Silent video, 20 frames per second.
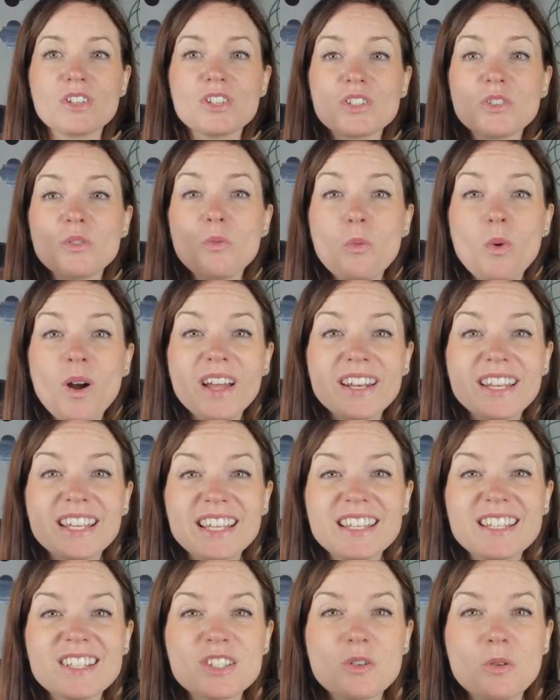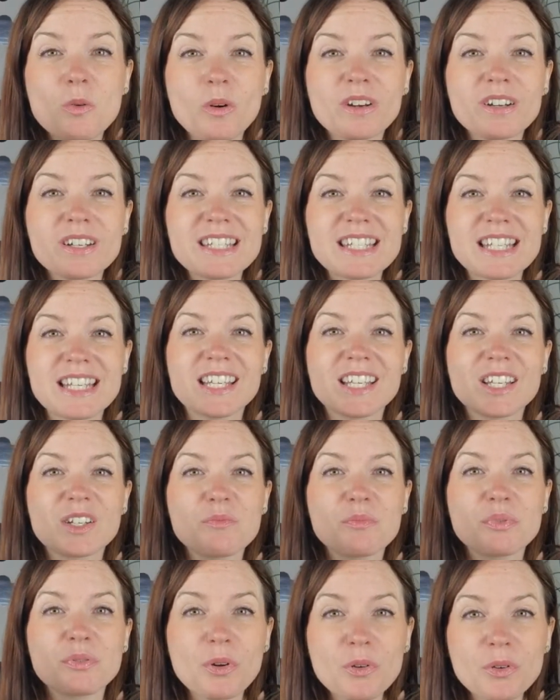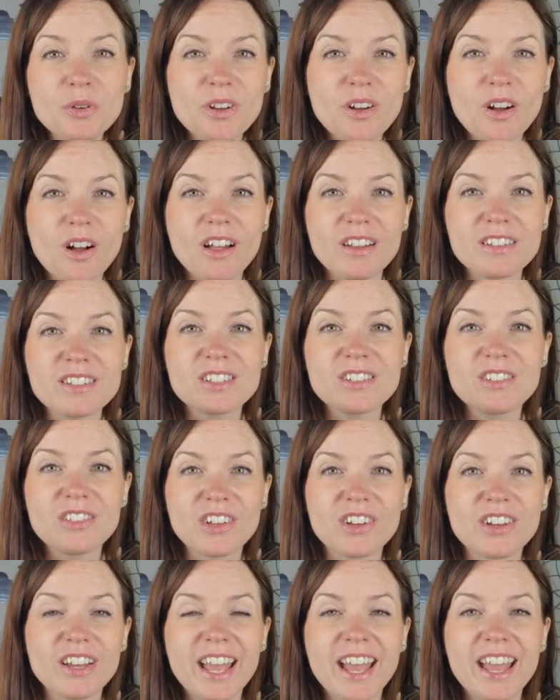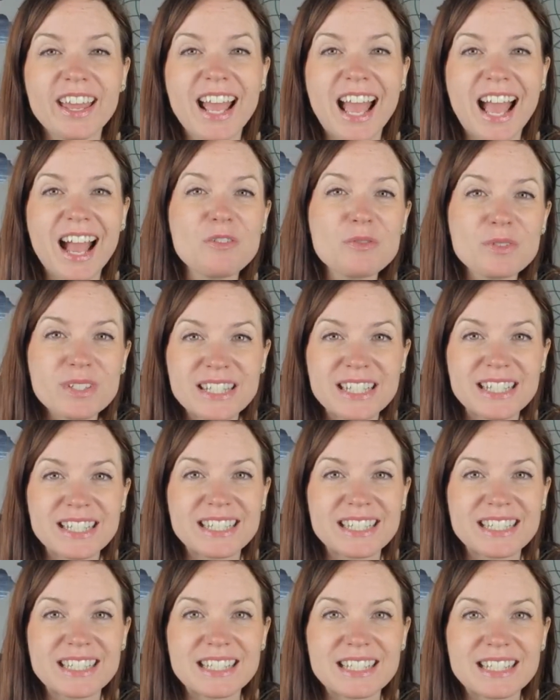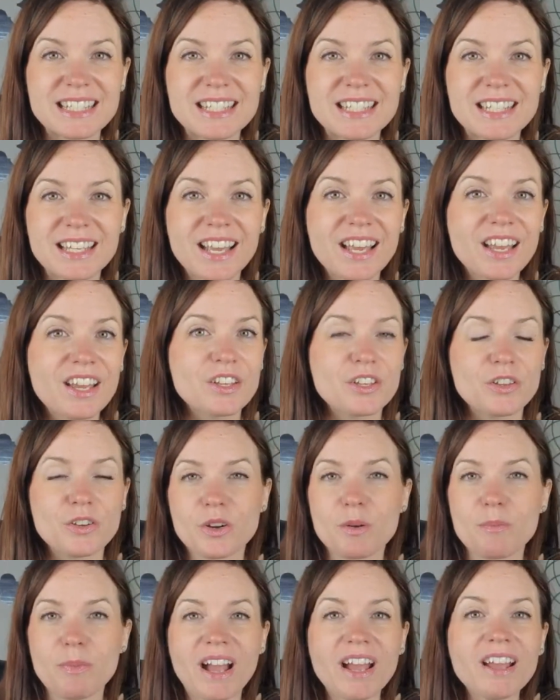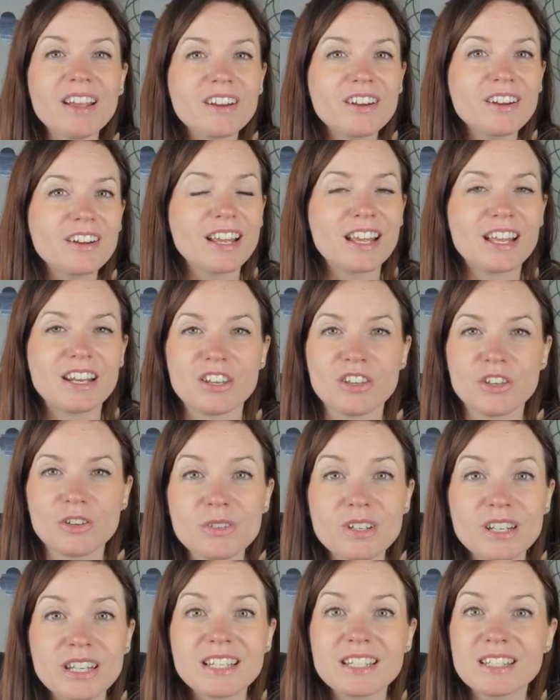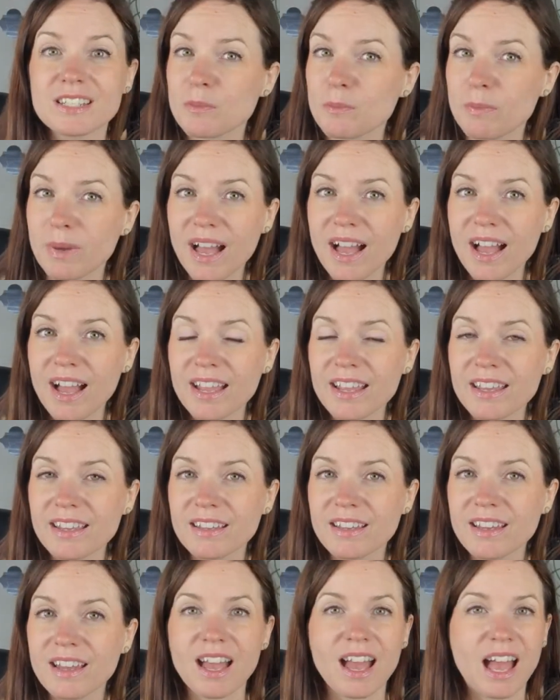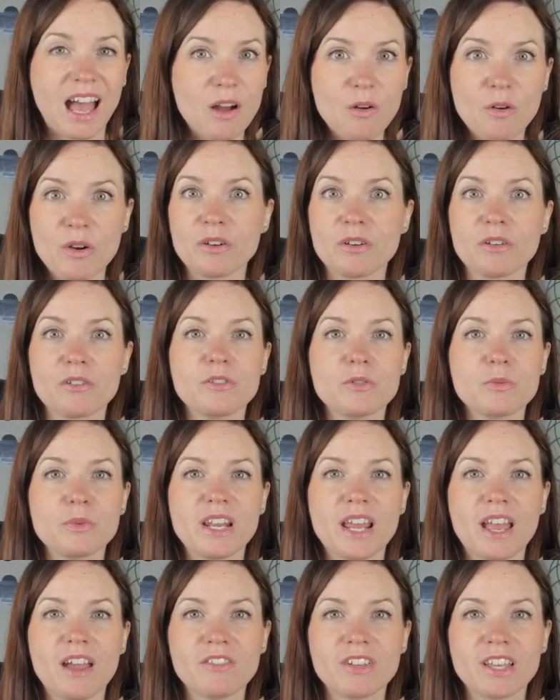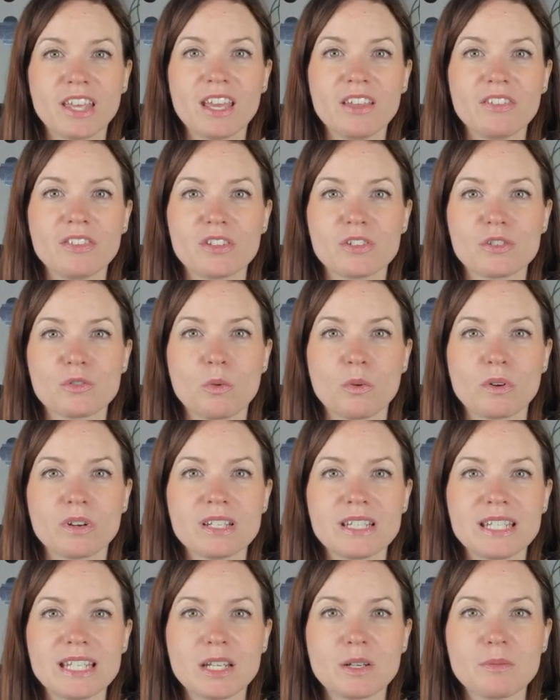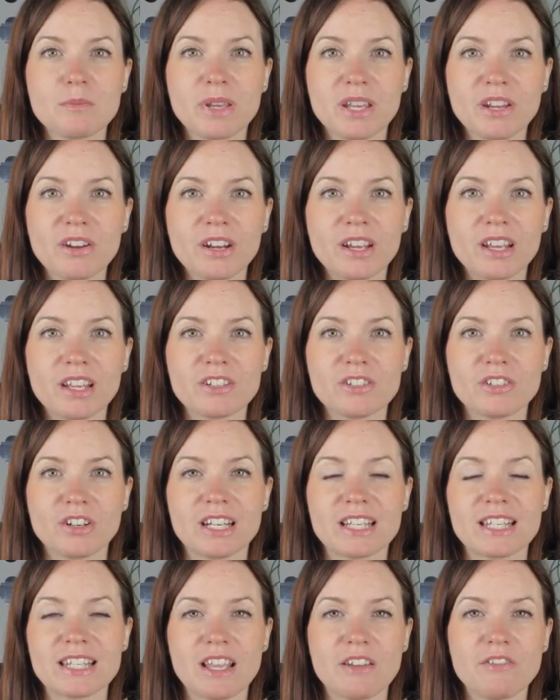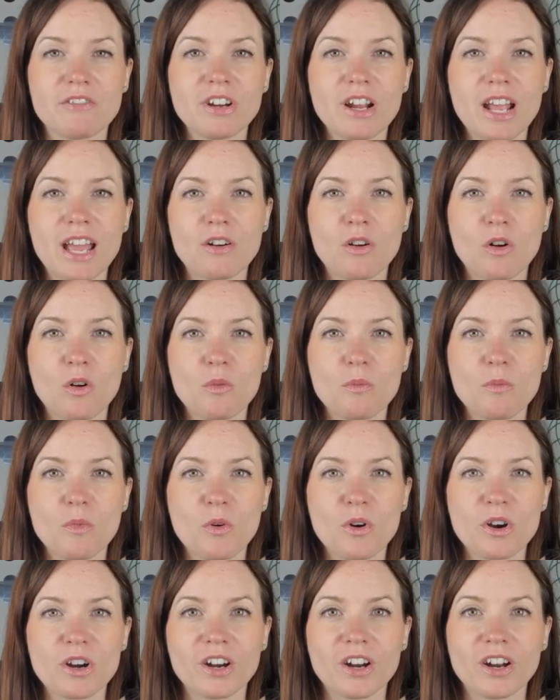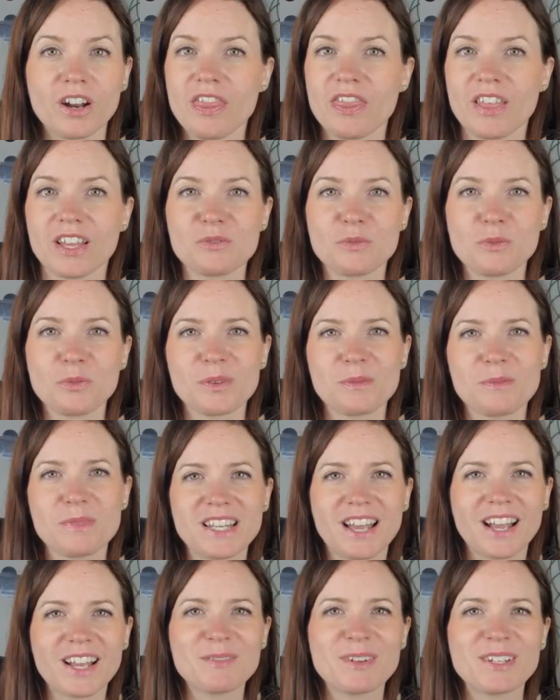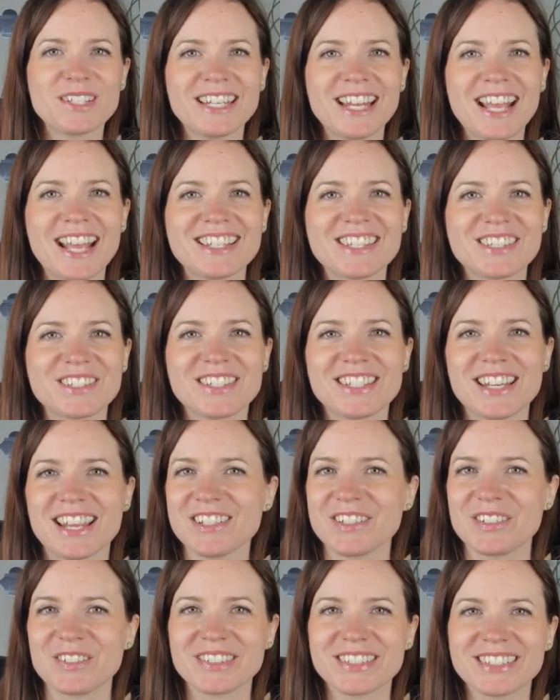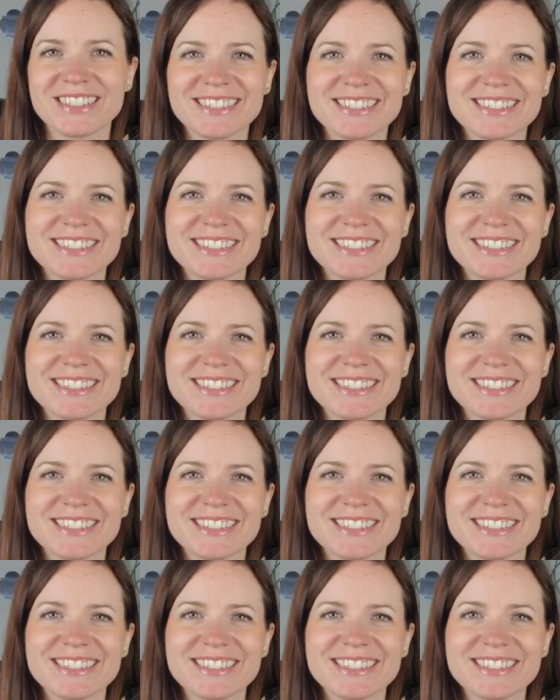So what is quarantine protocol to look at houses? You're a buyer and you need to buy. How on earth do we navigate this quarantine period during a safer at home order? That's what we're going to be talking about today, so stay tuned.